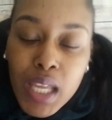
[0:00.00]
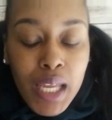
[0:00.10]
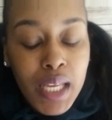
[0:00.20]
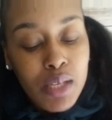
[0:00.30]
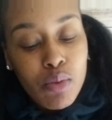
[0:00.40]

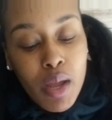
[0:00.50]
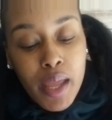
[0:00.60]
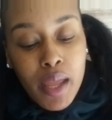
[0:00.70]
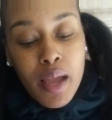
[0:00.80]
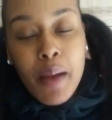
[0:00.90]

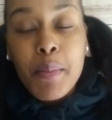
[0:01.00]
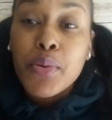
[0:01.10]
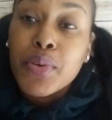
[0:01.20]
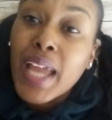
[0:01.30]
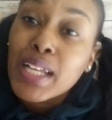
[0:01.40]
Anyway, I'm
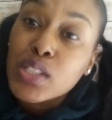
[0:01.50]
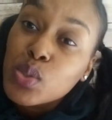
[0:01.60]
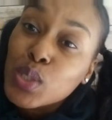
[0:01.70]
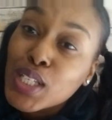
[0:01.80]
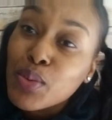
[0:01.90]
gonna react
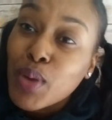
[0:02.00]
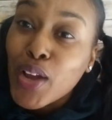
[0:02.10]
to it anyway.